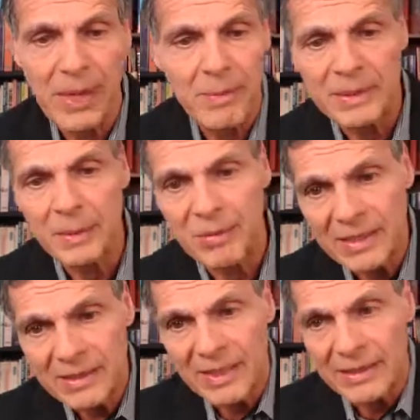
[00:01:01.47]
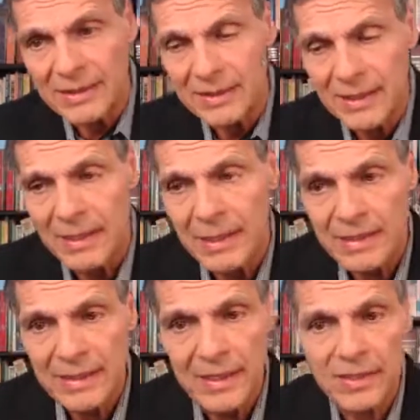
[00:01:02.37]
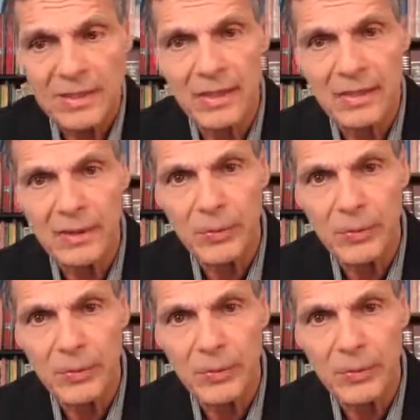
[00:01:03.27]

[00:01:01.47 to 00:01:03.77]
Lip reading: But the blood tests to get started, the